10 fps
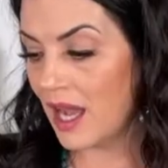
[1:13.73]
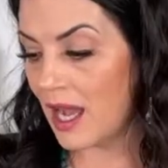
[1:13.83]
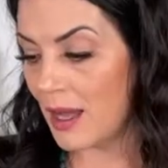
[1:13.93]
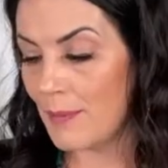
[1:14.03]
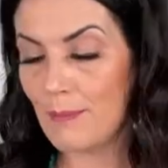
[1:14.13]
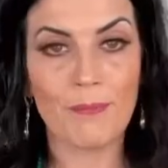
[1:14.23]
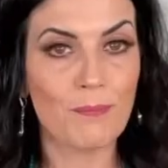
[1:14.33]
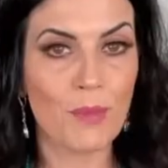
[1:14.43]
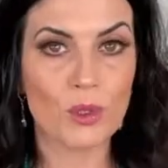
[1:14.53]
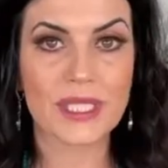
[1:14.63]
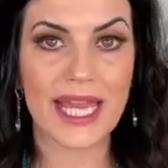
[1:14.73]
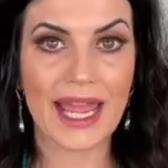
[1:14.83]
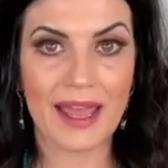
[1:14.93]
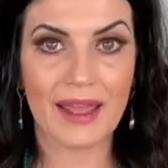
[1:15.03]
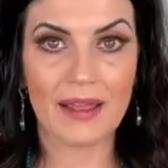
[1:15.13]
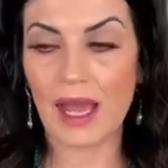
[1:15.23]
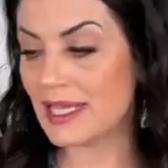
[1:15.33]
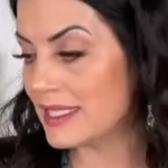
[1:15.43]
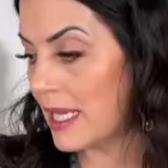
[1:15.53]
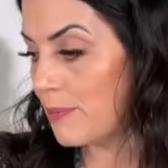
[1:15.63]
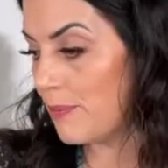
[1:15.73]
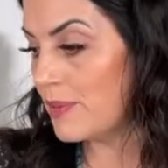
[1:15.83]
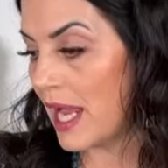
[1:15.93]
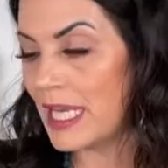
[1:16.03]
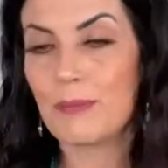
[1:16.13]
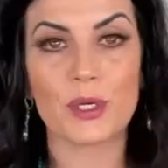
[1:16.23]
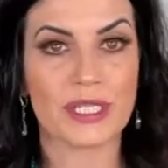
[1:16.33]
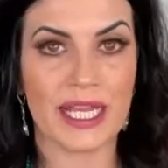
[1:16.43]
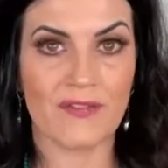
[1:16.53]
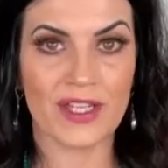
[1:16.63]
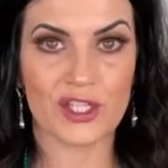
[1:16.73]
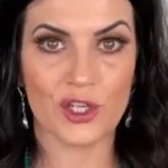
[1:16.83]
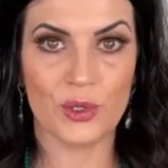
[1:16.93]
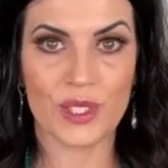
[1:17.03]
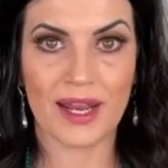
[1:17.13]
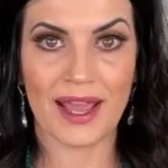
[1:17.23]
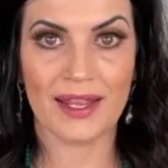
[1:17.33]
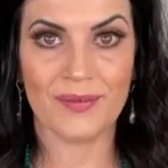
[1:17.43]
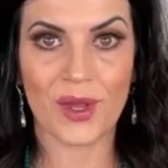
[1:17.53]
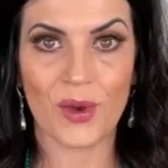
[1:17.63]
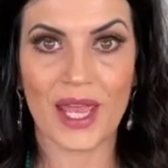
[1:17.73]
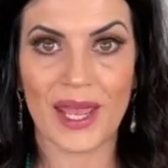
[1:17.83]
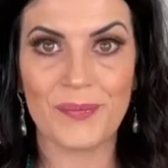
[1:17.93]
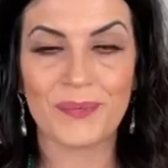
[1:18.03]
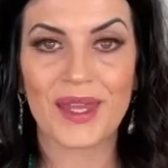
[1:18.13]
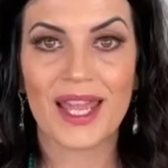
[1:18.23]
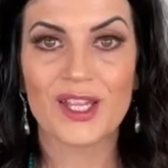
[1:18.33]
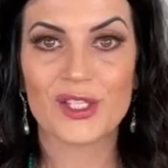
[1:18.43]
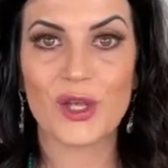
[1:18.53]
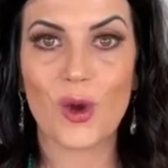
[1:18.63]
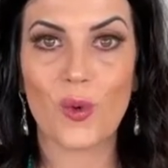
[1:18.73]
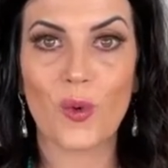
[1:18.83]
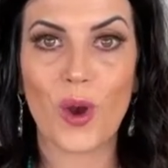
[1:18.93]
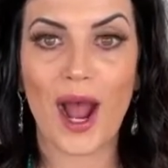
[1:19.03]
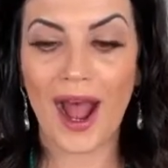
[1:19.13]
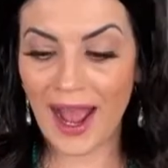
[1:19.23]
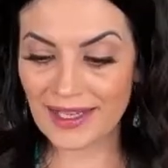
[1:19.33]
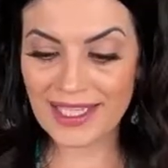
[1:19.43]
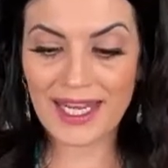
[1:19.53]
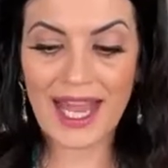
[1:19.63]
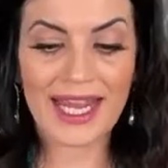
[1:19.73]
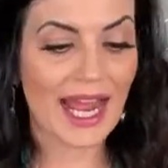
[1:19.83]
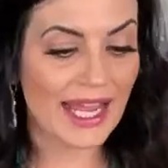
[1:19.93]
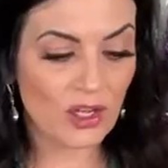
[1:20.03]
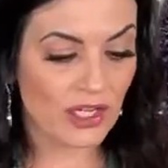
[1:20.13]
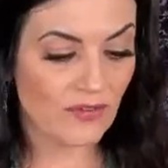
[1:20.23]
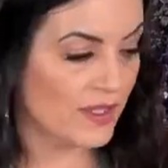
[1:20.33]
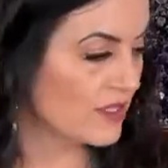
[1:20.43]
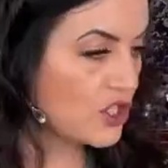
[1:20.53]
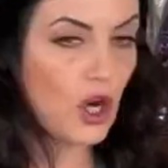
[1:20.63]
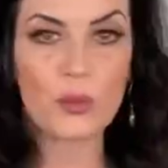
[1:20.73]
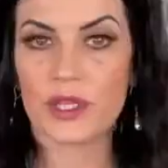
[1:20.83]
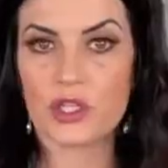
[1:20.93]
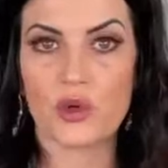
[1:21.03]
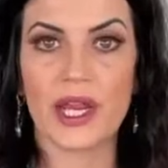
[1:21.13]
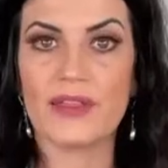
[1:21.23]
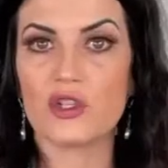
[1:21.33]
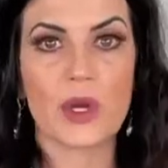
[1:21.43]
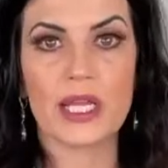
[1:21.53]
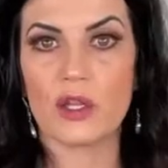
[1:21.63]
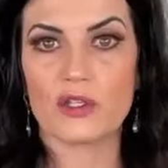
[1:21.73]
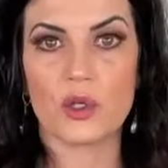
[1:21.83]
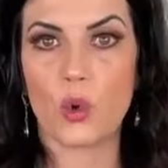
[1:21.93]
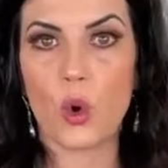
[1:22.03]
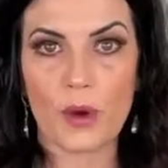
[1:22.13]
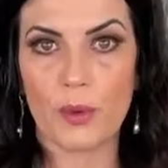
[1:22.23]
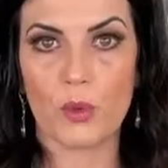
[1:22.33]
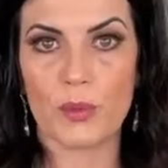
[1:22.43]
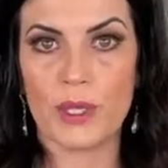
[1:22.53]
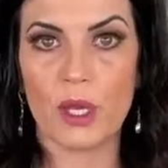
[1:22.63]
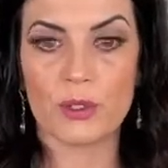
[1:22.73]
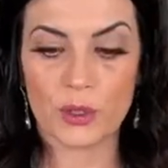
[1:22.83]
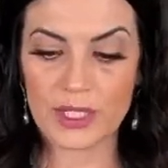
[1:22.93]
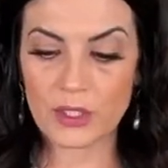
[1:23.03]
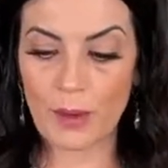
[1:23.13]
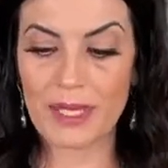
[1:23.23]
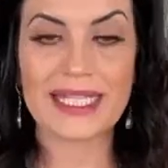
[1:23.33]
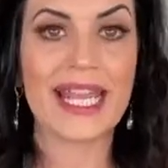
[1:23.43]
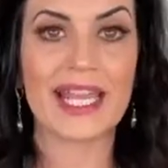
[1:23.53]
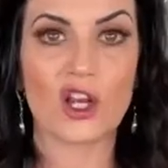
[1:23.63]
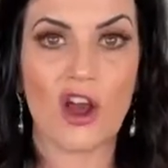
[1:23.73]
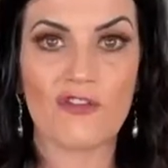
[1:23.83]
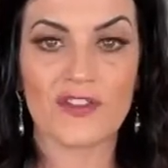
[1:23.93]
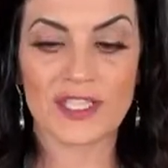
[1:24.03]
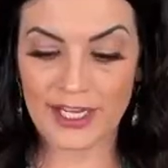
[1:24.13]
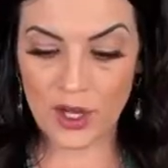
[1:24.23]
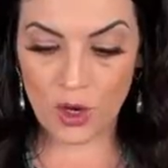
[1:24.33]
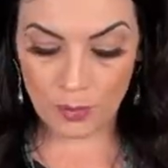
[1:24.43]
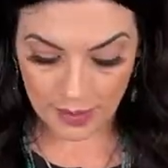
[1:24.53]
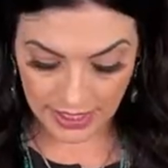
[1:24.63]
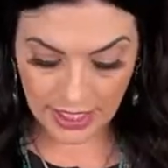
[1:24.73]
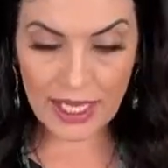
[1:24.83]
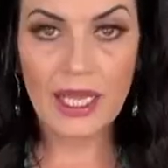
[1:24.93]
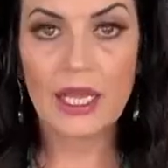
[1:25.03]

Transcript: Um, most, I'd say 90% of it's new tonight, okay? So tonight I couldn't even start with the tray. The tray looks horrible when we go to it, so I'm going to take it off as I go. But